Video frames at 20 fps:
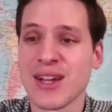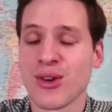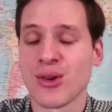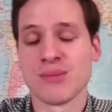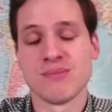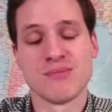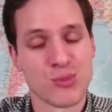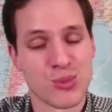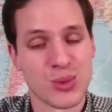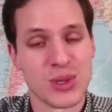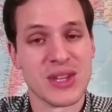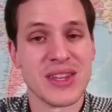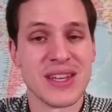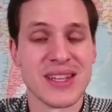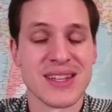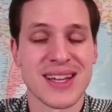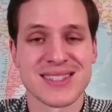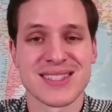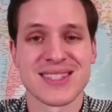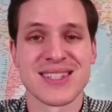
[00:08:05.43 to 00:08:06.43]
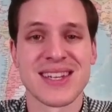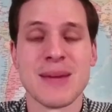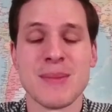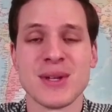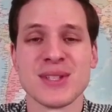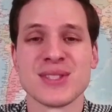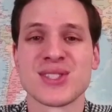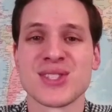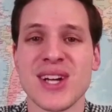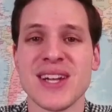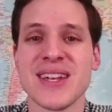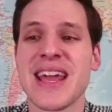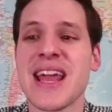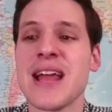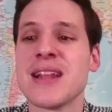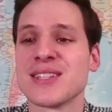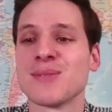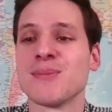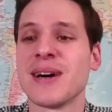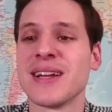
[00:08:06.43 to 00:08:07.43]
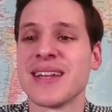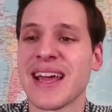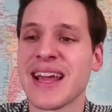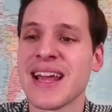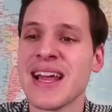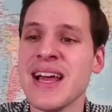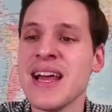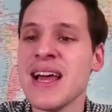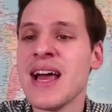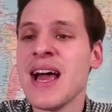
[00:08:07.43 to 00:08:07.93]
or really not today, but Sunday into Monday.